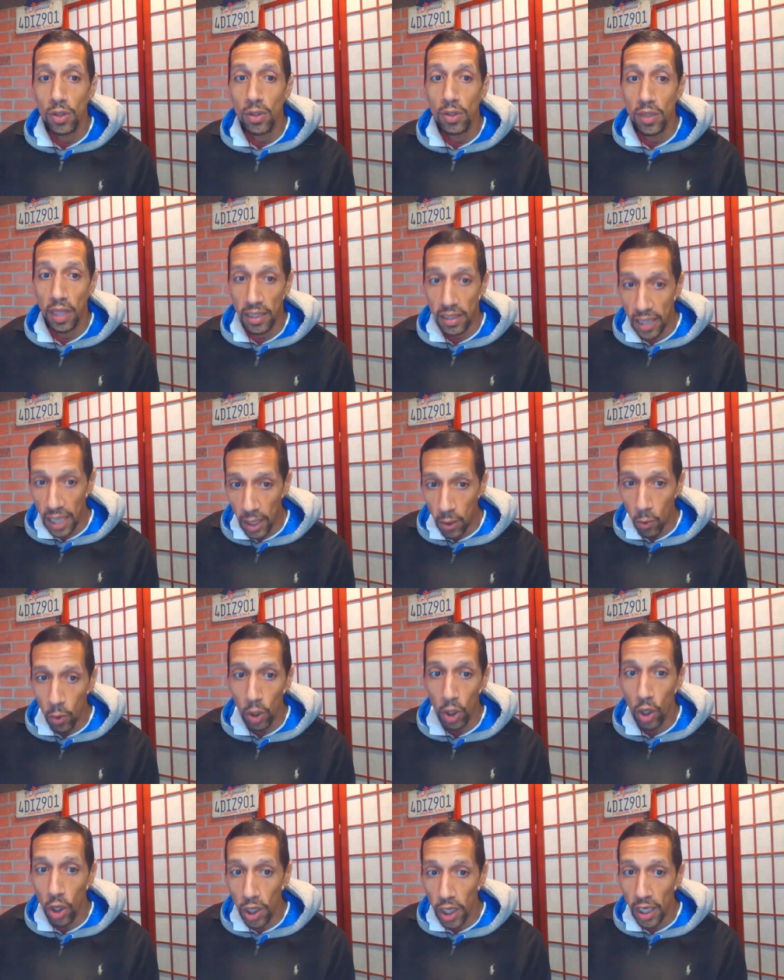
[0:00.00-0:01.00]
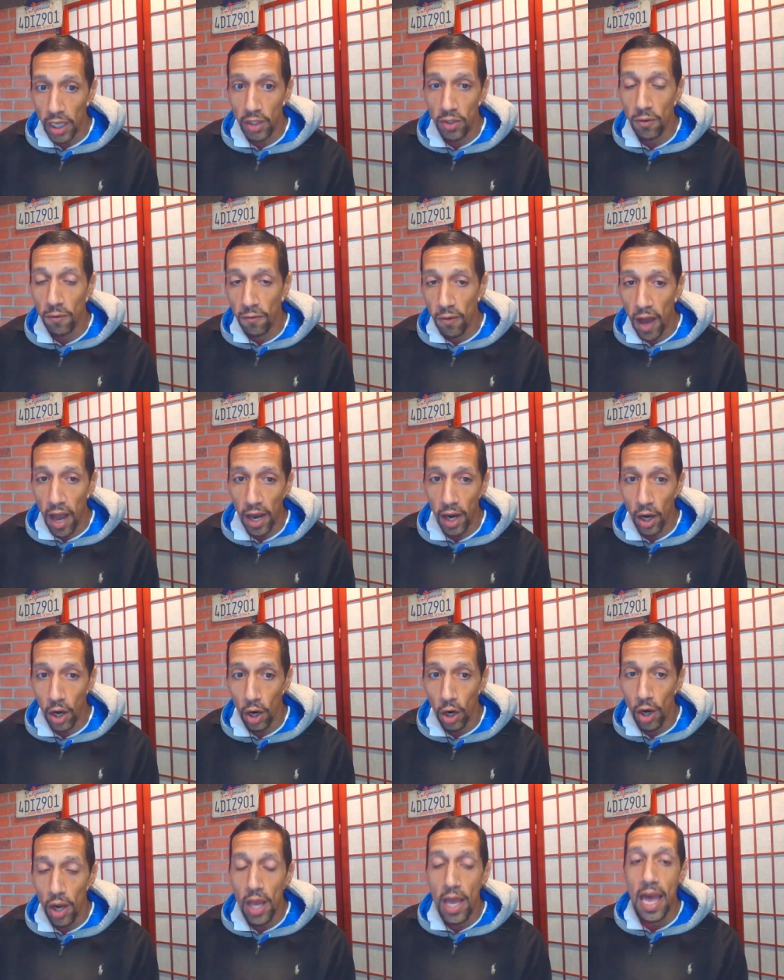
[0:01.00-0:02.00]
that they were looking to fire
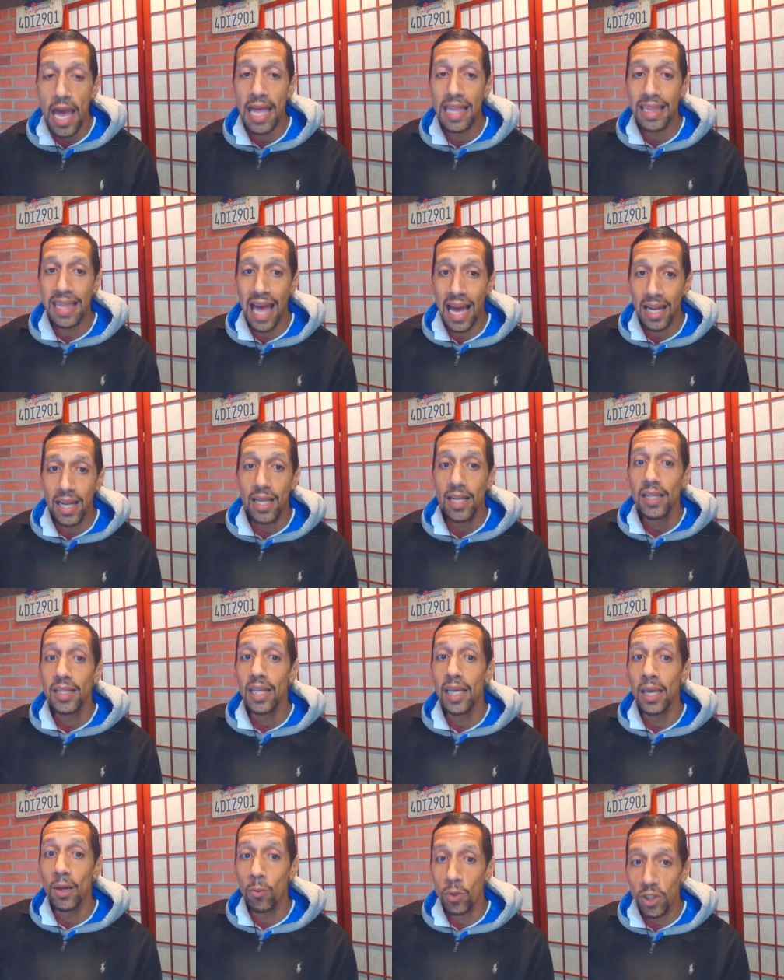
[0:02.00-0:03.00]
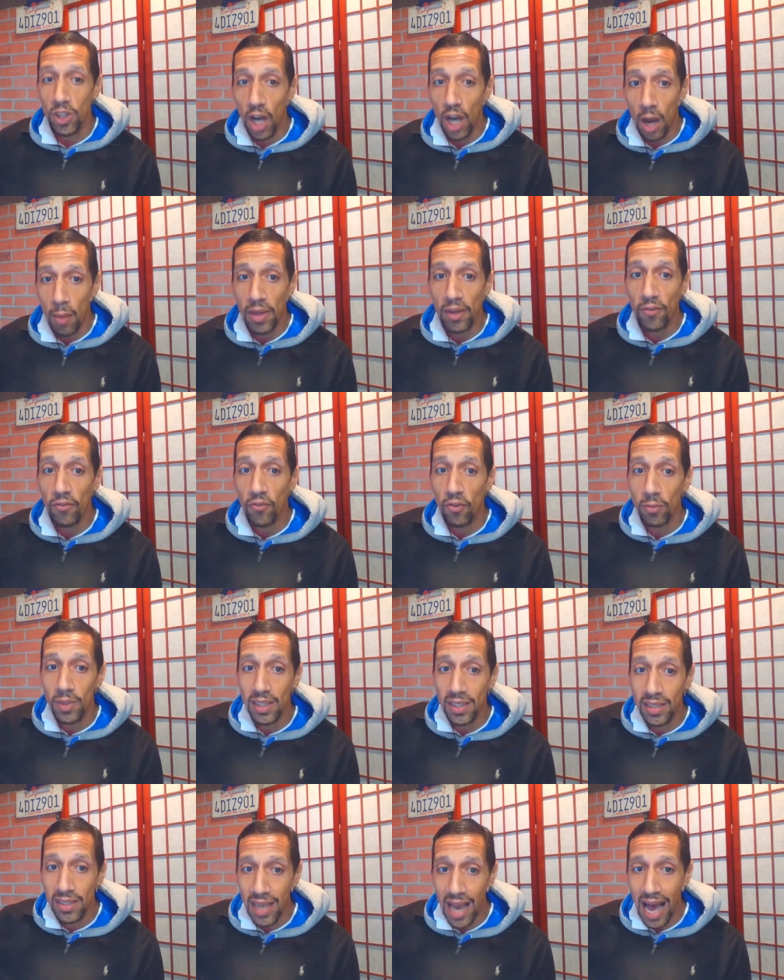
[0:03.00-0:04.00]
her and that it was coming from the
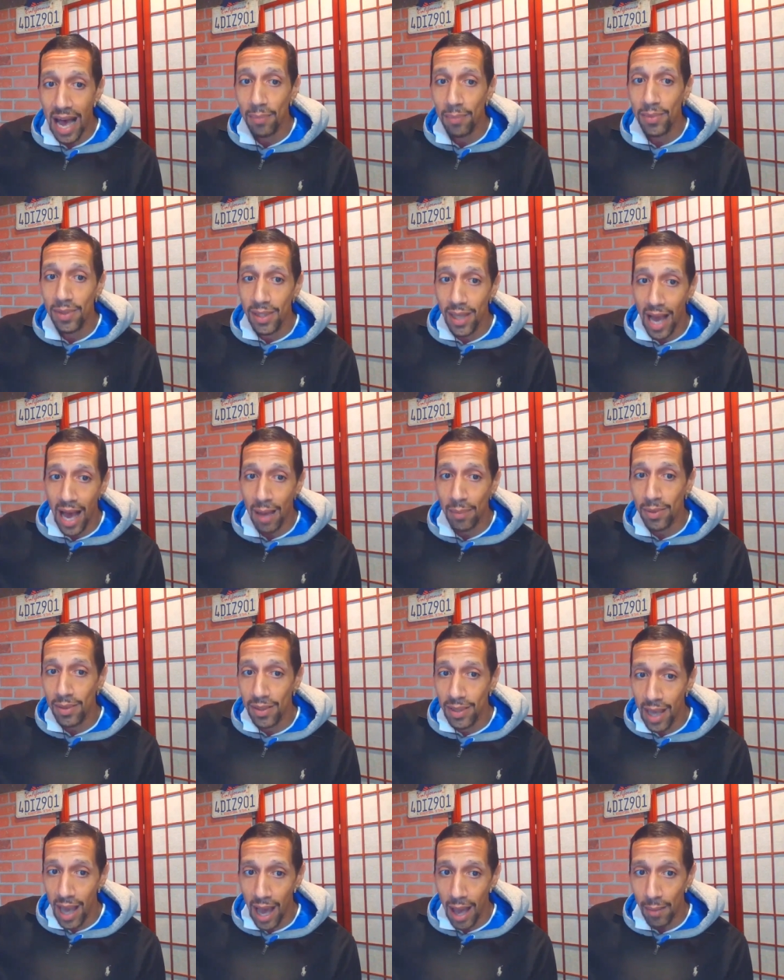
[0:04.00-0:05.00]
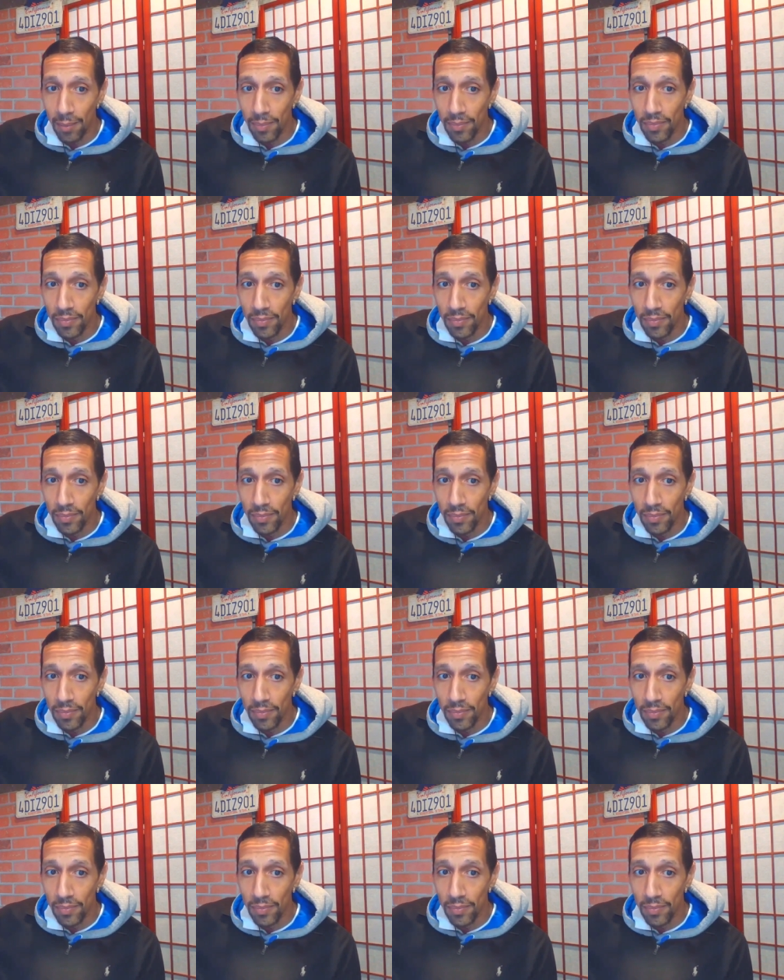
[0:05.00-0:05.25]
top, top, top,